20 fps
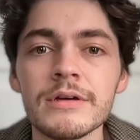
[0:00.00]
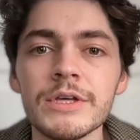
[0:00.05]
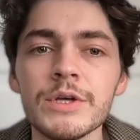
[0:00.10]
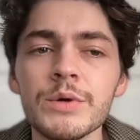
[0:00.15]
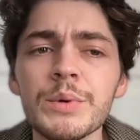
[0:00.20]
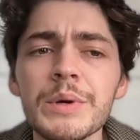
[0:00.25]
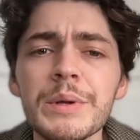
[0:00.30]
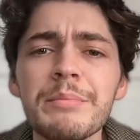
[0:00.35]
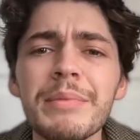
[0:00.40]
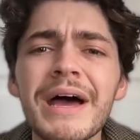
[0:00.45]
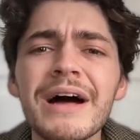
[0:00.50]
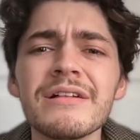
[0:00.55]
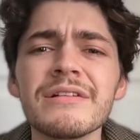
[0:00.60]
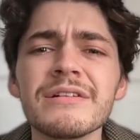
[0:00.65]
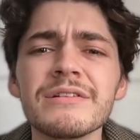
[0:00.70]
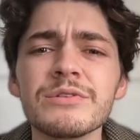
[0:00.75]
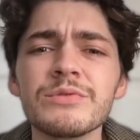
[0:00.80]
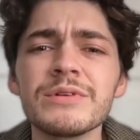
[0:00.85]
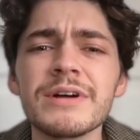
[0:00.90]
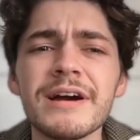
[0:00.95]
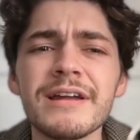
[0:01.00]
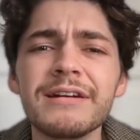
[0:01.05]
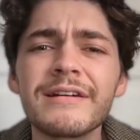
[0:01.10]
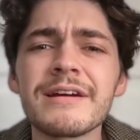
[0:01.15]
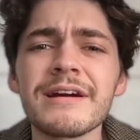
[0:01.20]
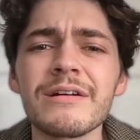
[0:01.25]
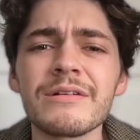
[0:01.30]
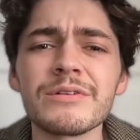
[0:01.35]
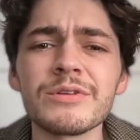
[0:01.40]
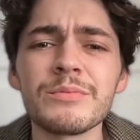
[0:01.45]
You repel it, you cut it
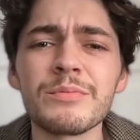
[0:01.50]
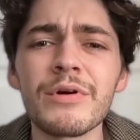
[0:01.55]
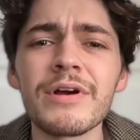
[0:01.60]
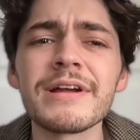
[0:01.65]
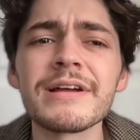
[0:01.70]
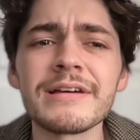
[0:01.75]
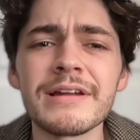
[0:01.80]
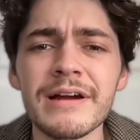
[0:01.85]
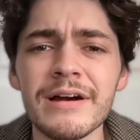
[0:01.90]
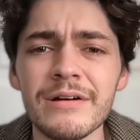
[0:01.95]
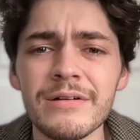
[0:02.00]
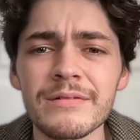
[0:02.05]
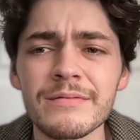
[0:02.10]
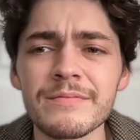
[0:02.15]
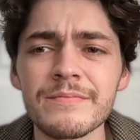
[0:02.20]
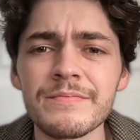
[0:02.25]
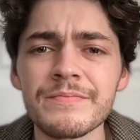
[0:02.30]
out, you break it out.